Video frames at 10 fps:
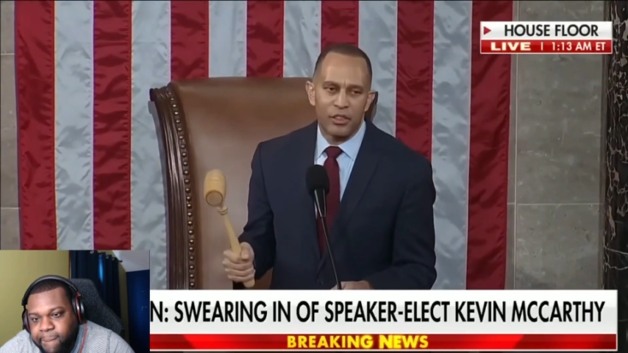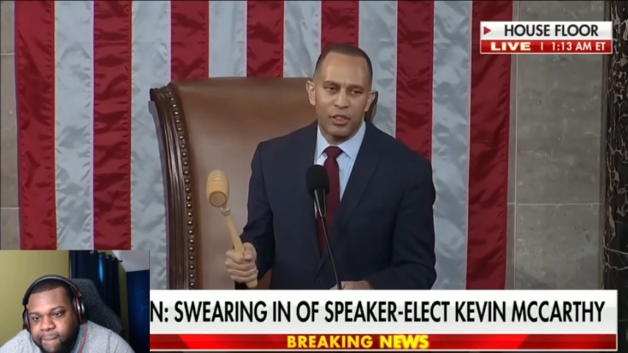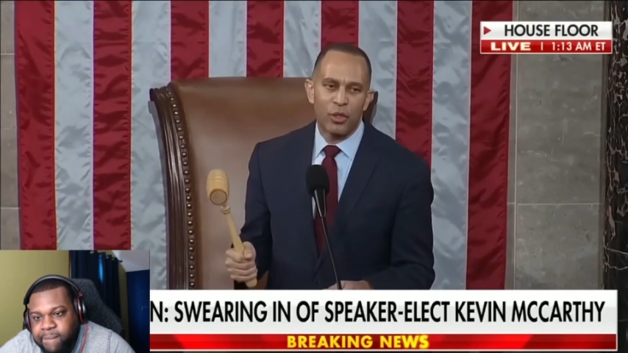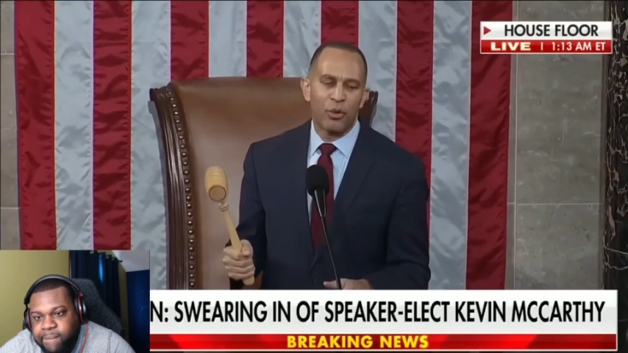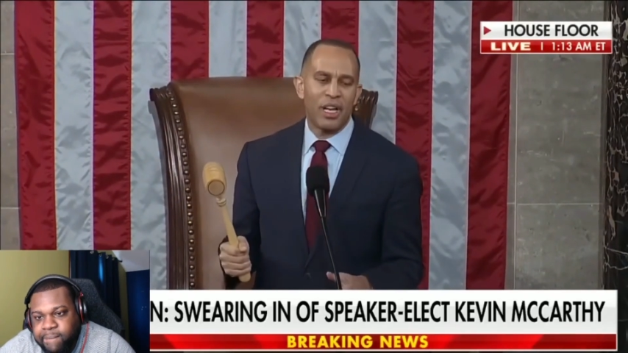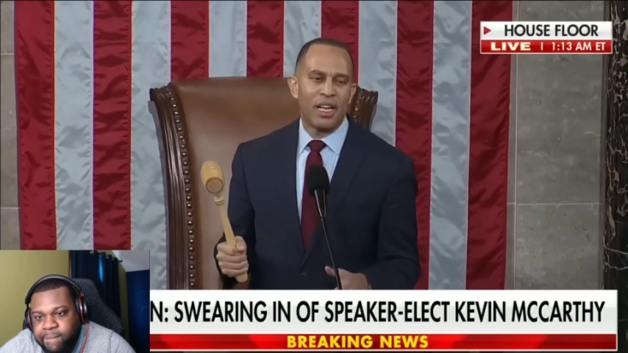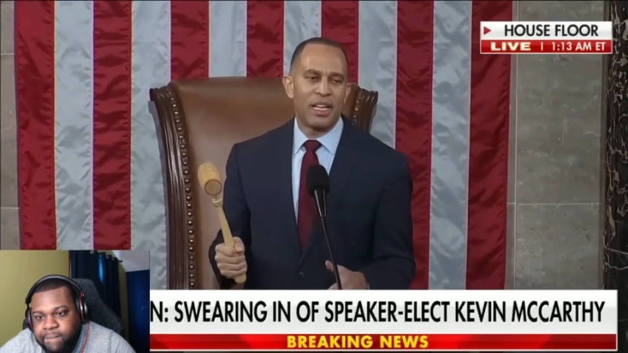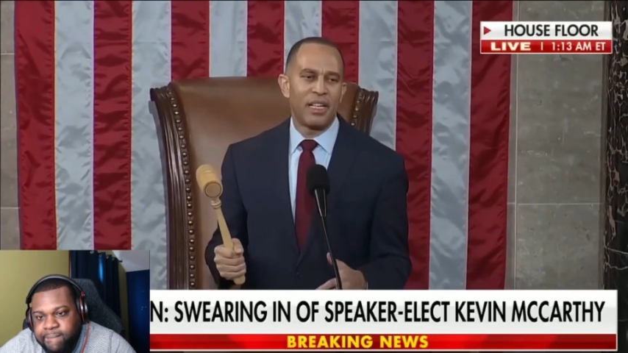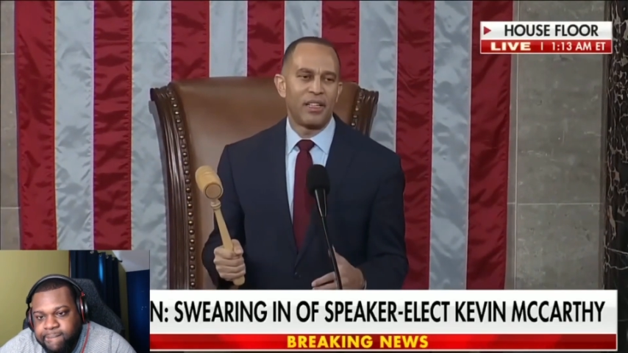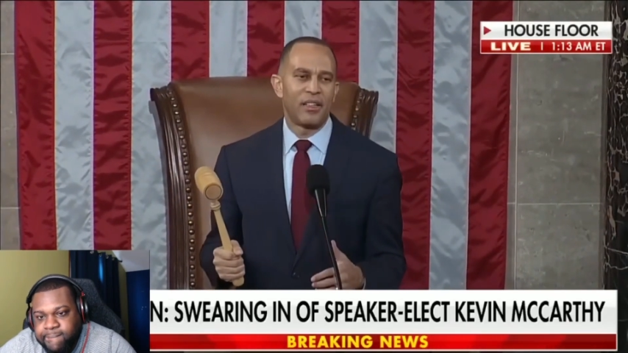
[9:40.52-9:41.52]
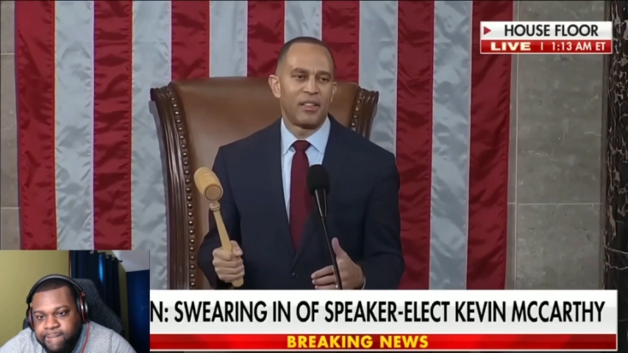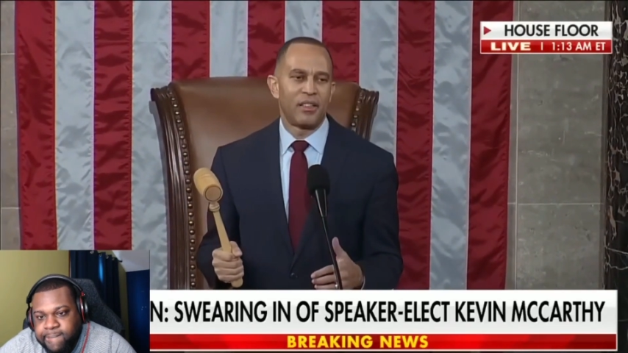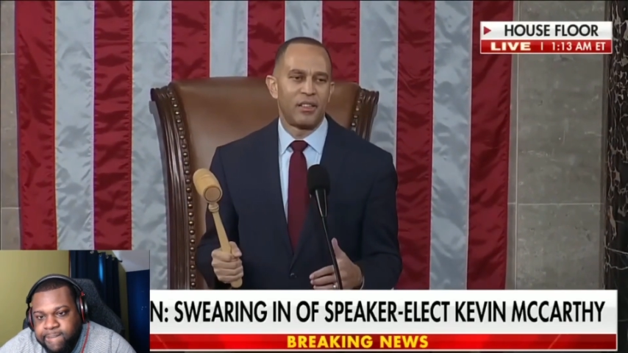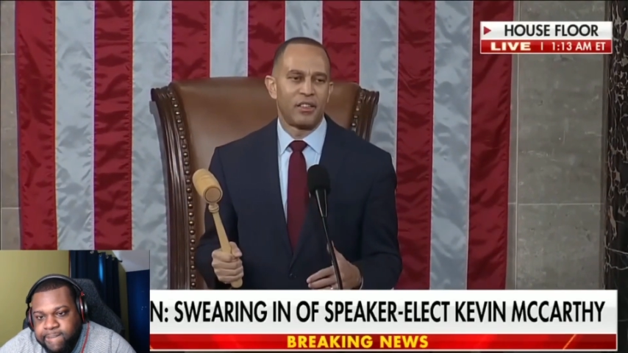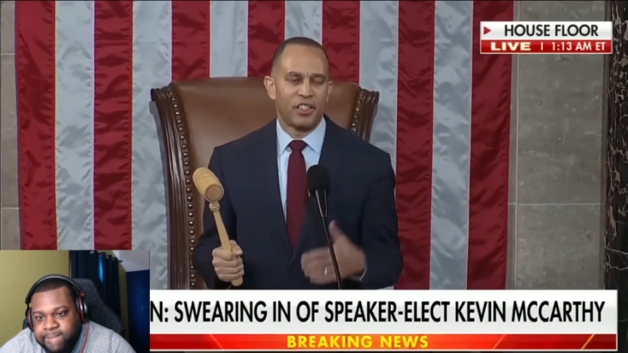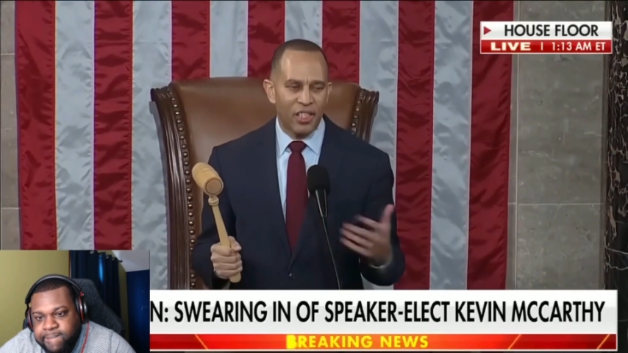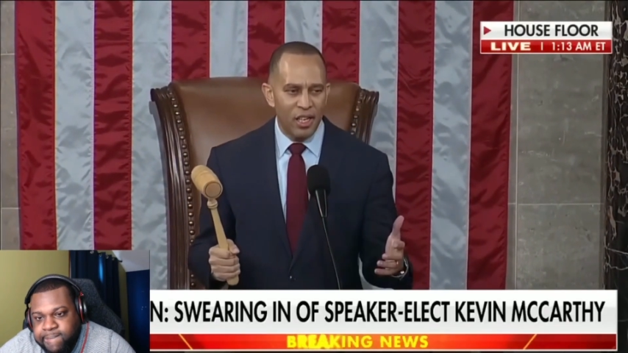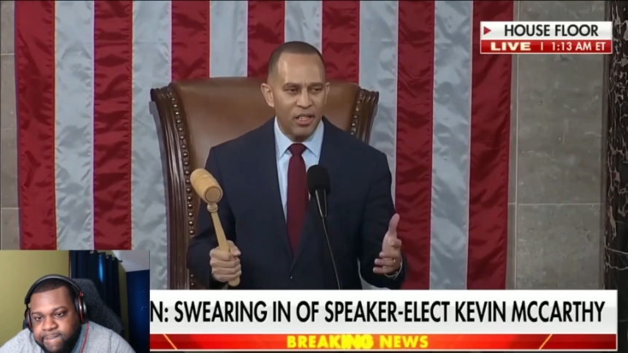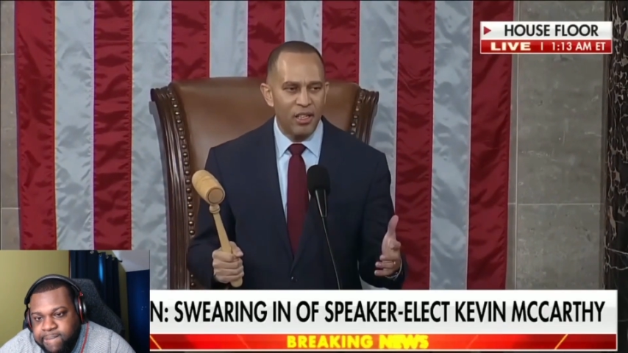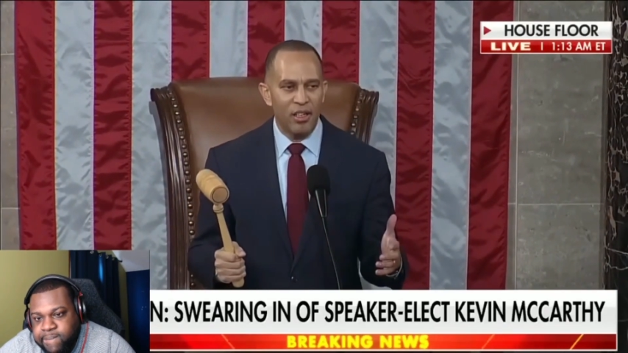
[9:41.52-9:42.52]
Speaker 1: to a
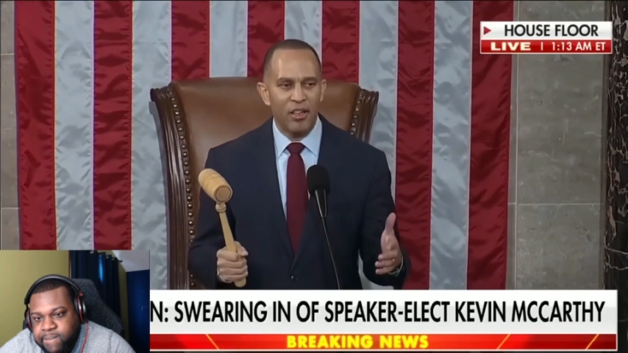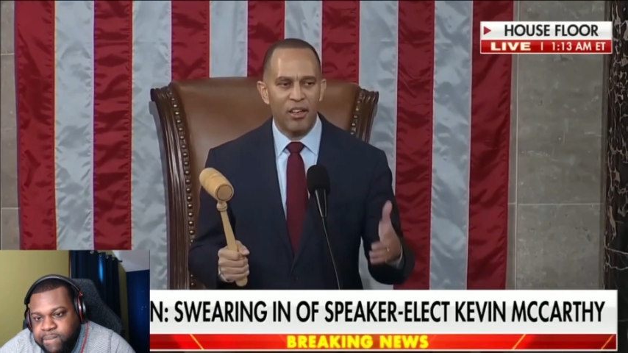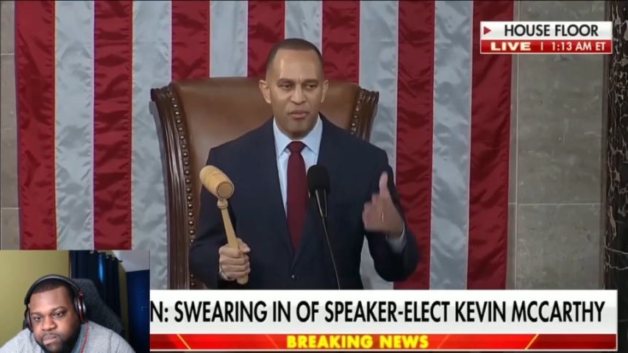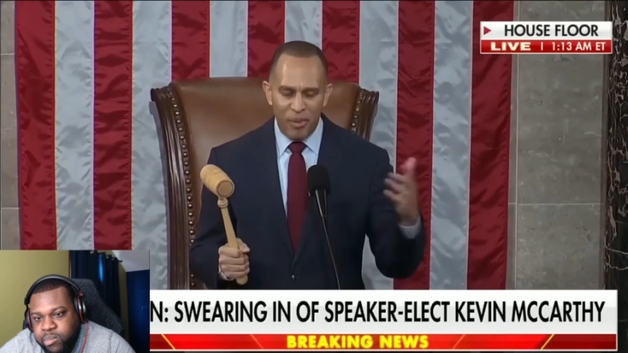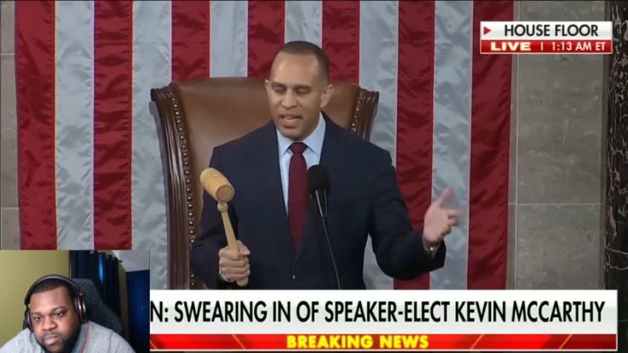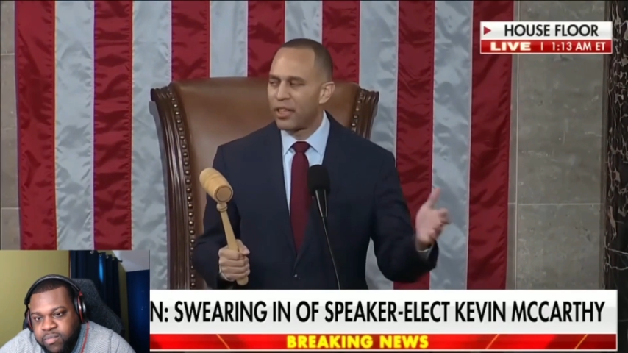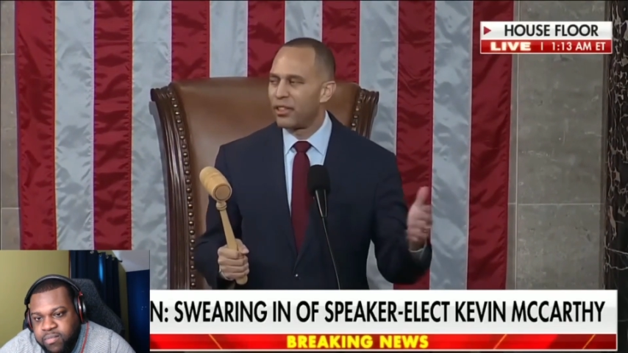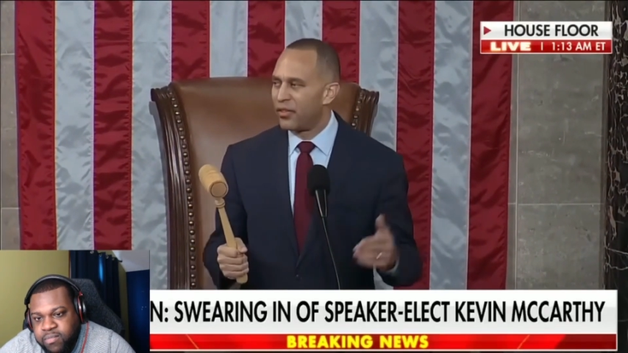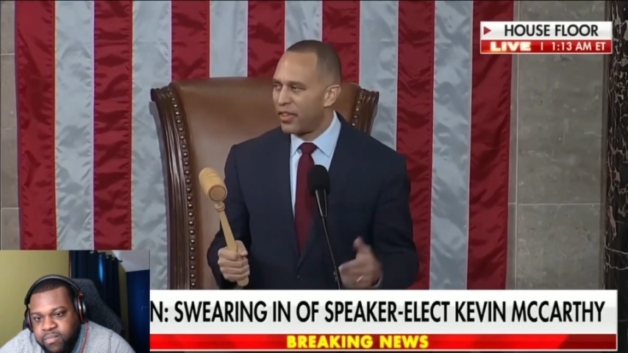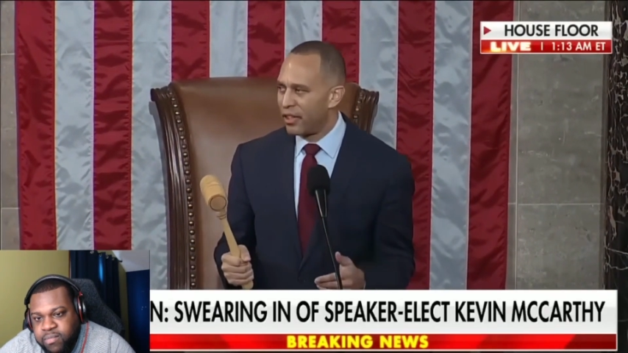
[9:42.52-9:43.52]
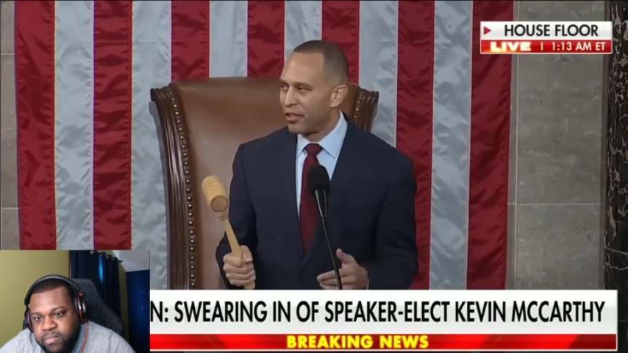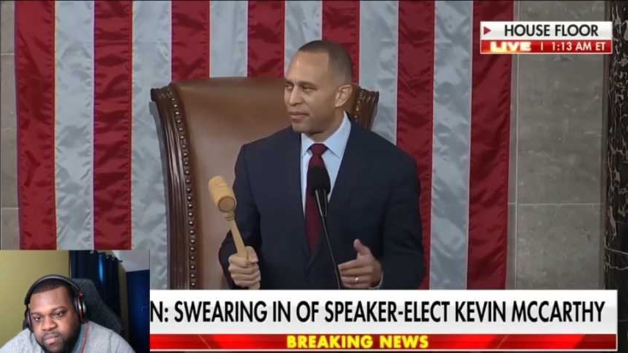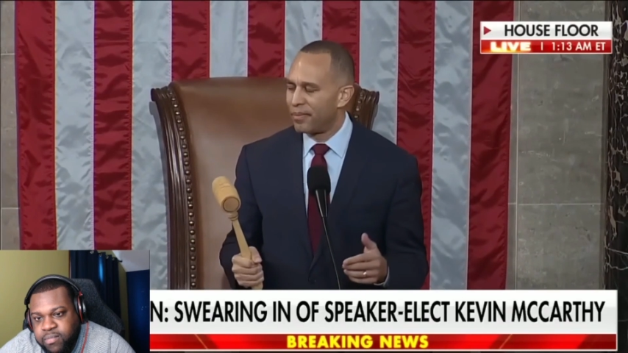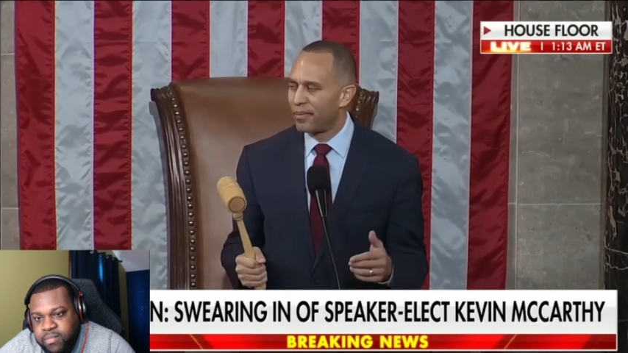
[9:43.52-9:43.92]
son of Bakersfield,